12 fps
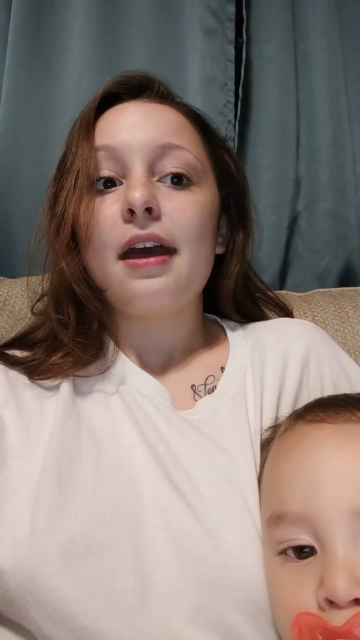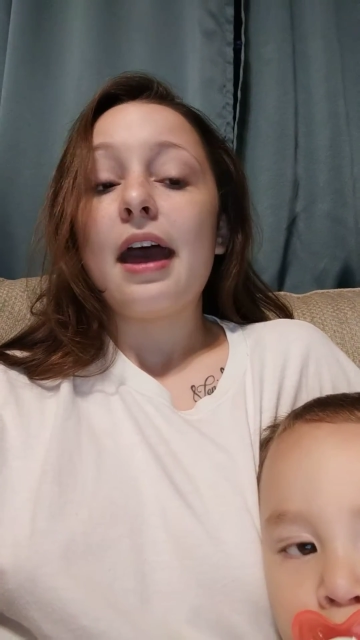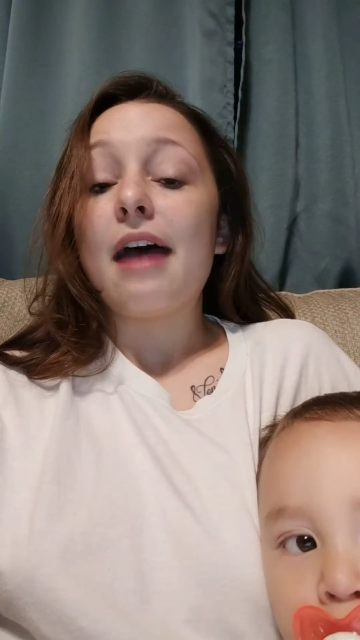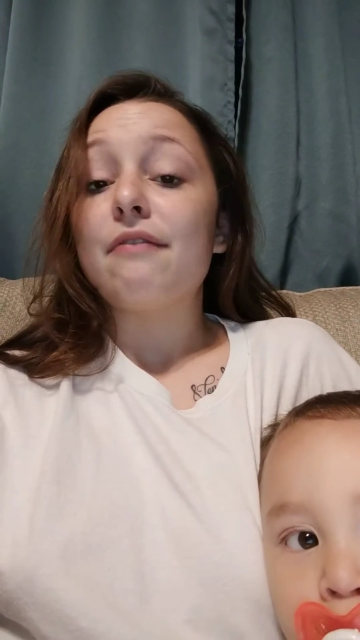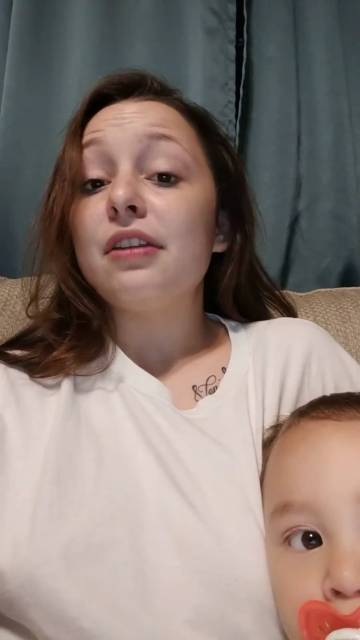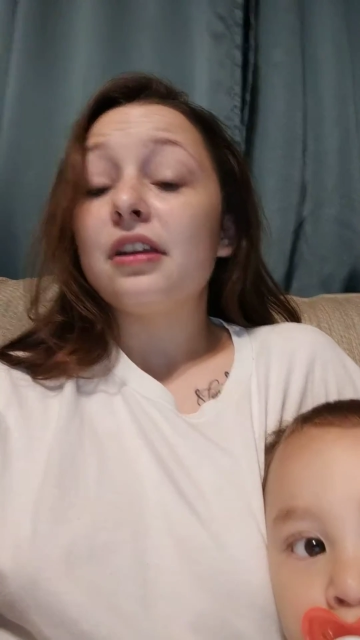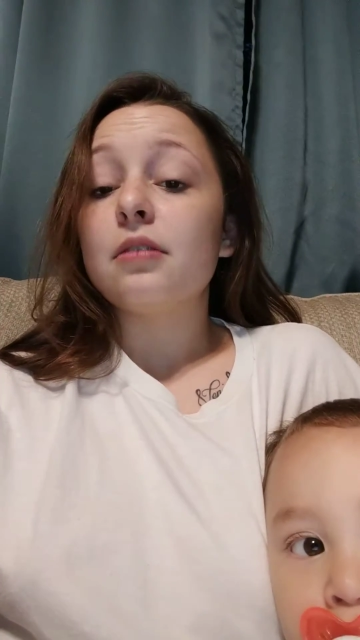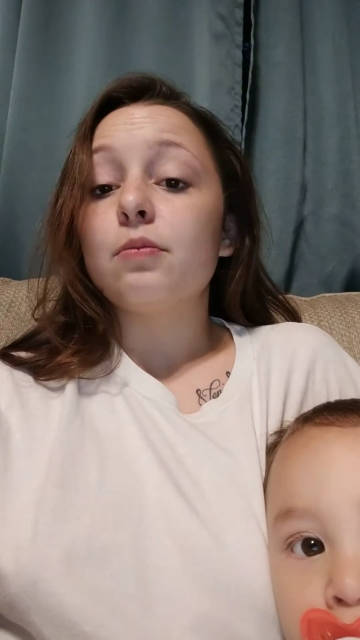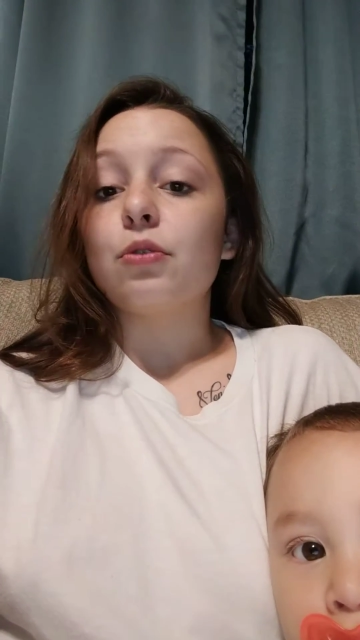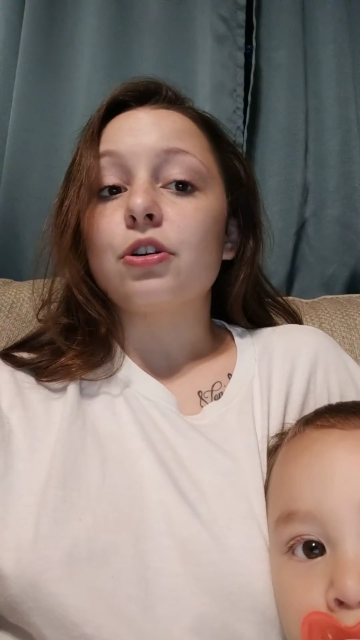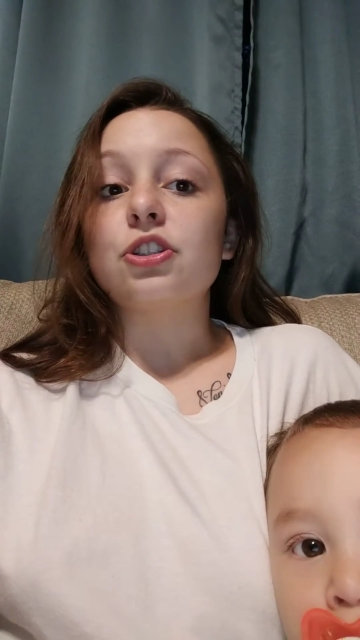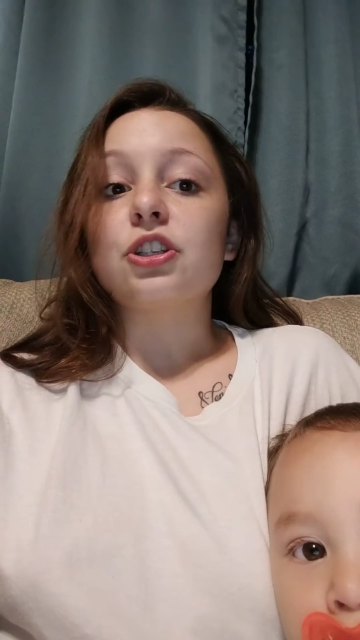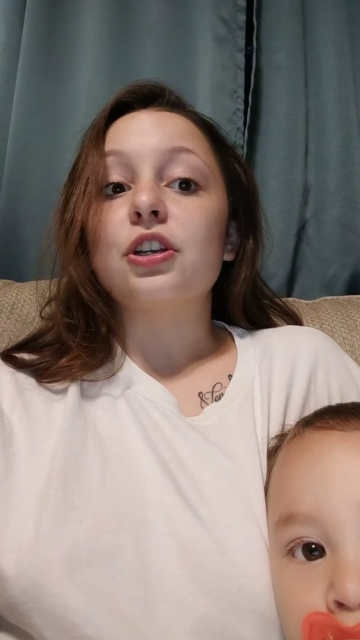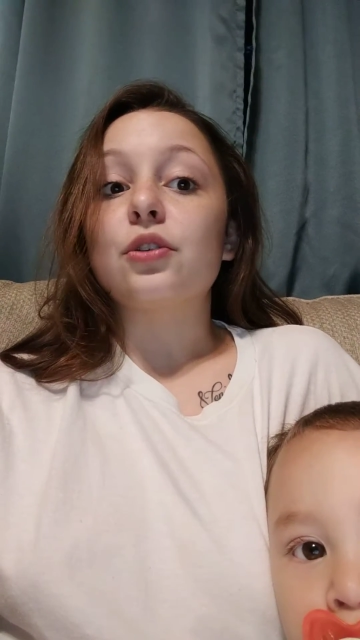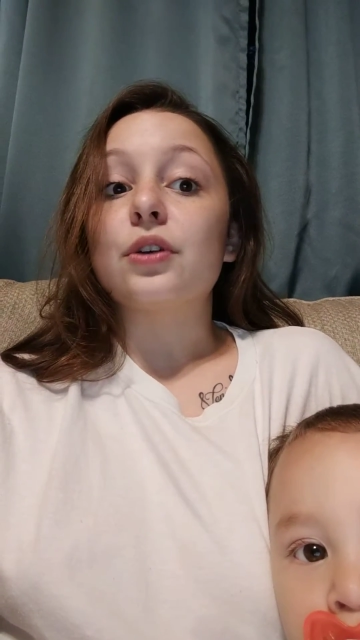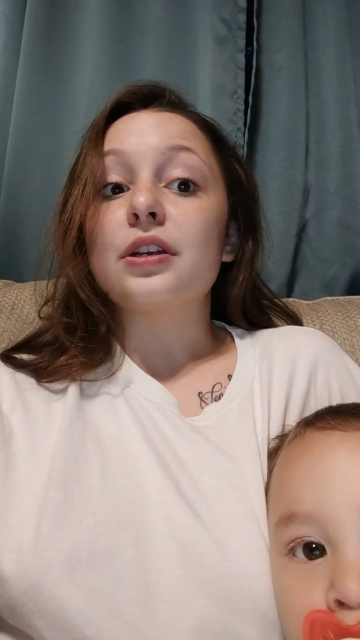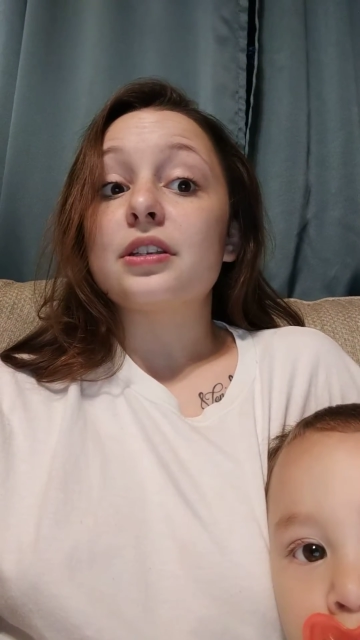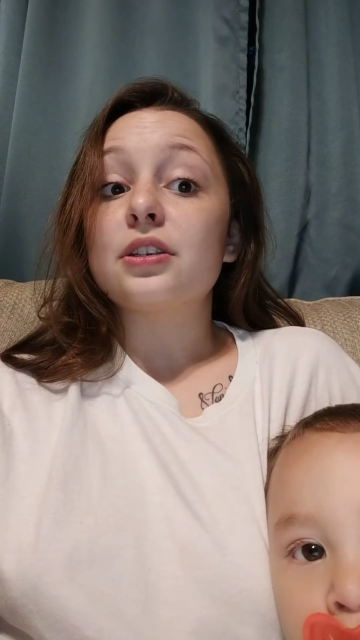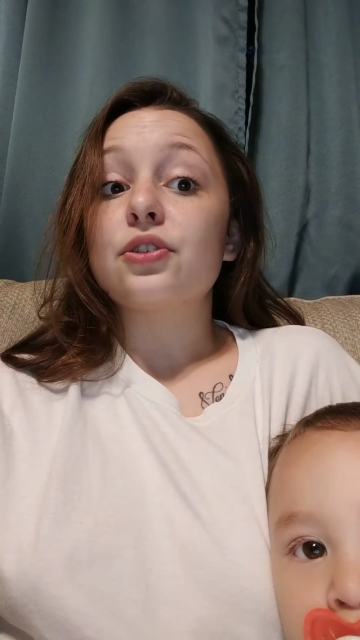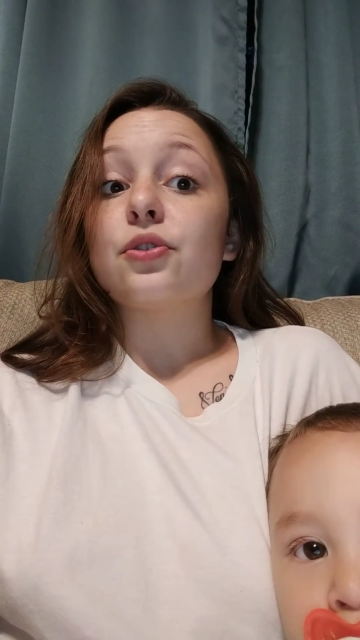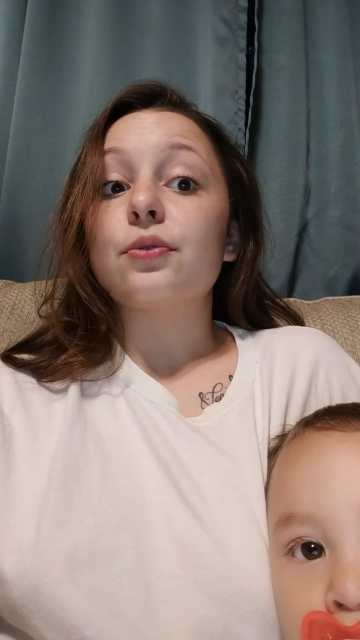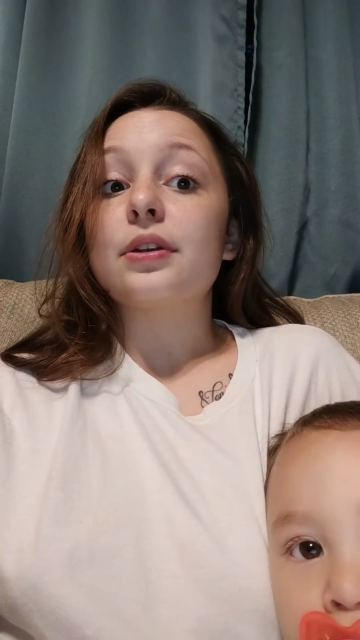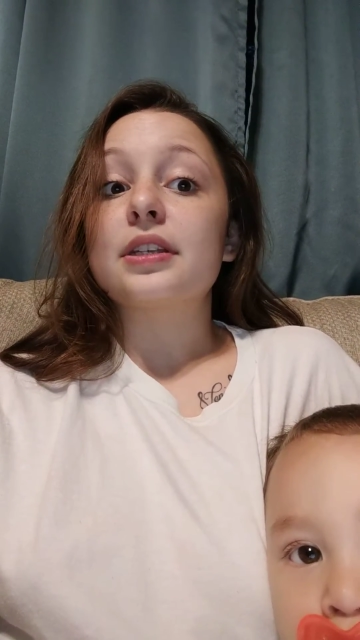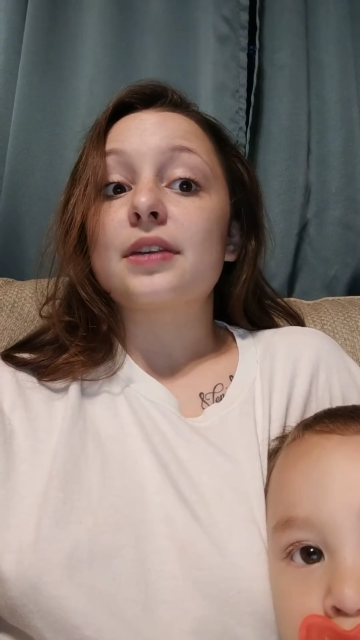Having an abortion increases
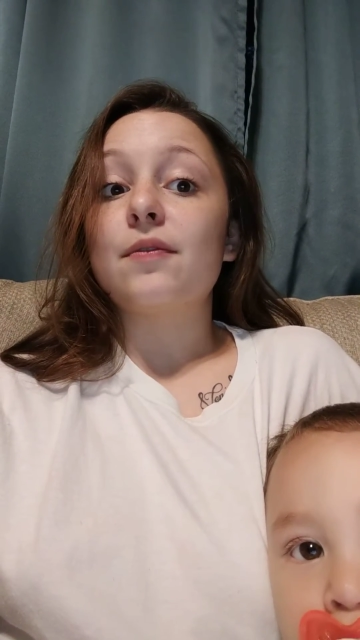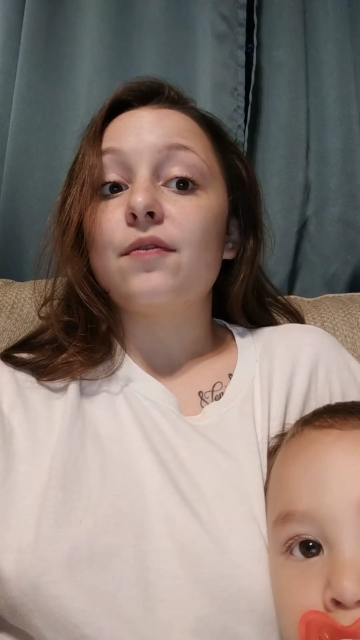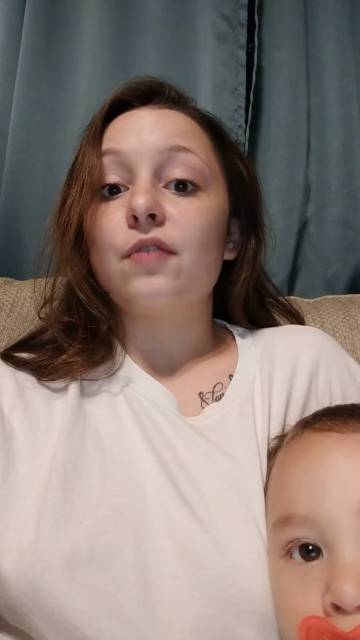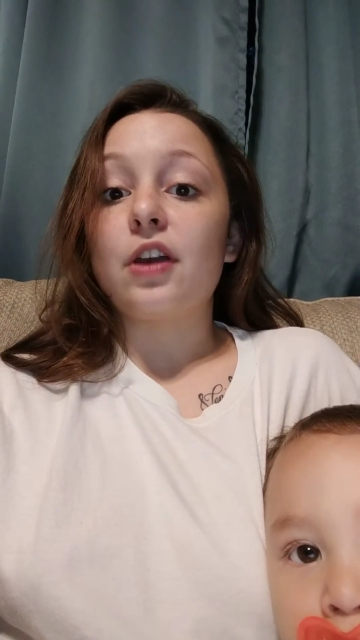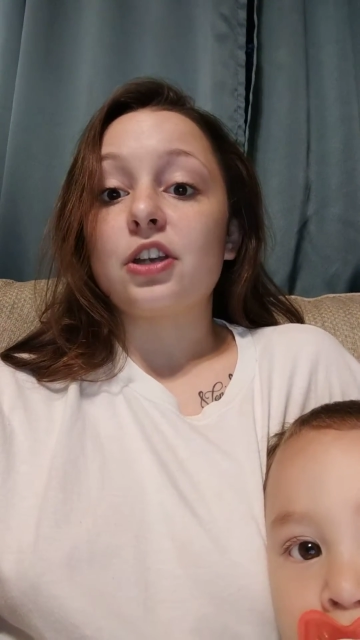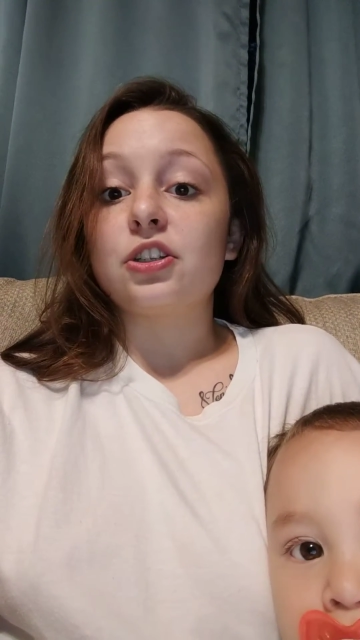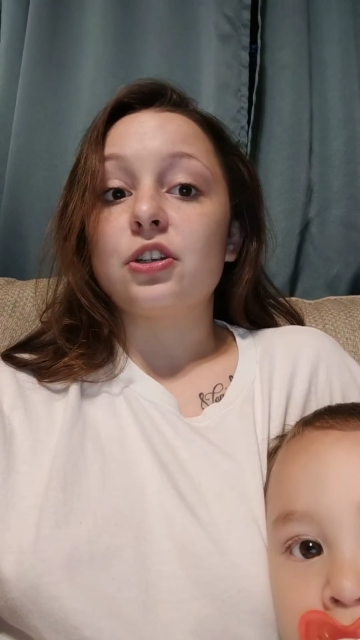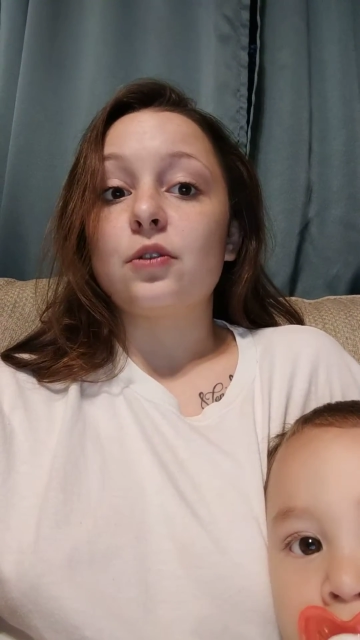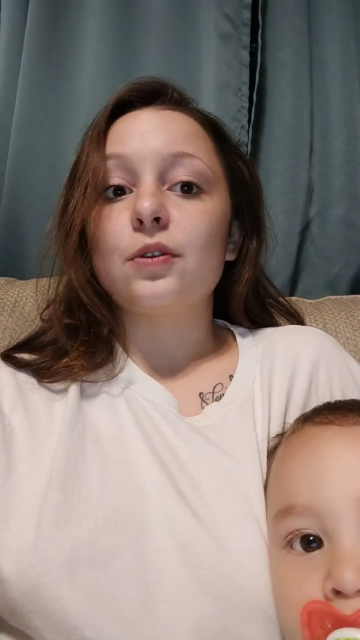your risk of infection